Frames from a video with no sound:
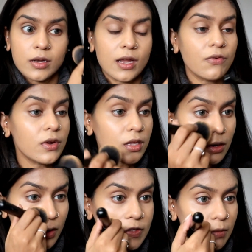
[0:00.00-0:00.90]

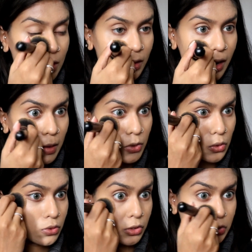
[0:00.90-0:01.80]
Definitely not something that I'm
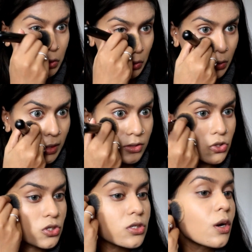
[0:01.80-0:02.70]
used to.
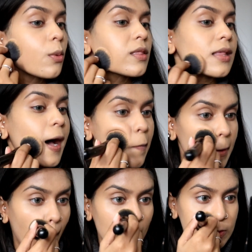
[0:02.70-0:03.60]
Let's just go with that
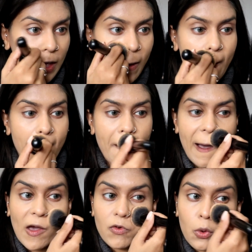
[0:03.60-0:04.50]
because
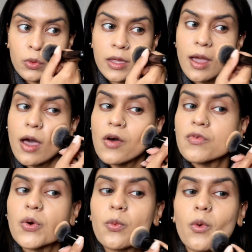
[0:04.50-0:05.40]
I've only
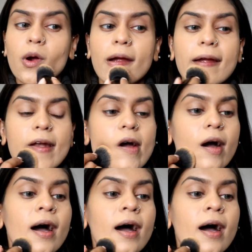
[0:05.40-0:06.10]
ever worn